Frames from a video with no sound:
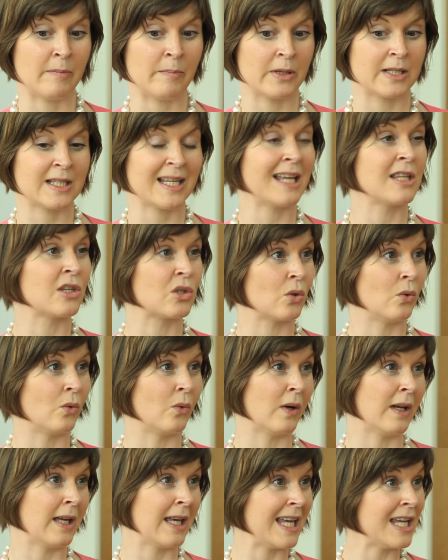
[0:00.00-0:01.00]

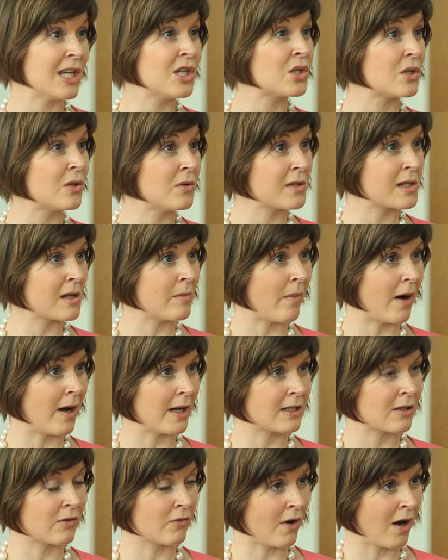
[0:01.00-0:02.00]
potential issues that
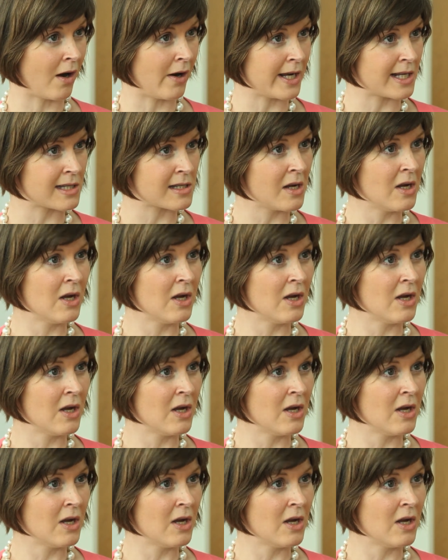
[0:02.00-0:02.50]
might arise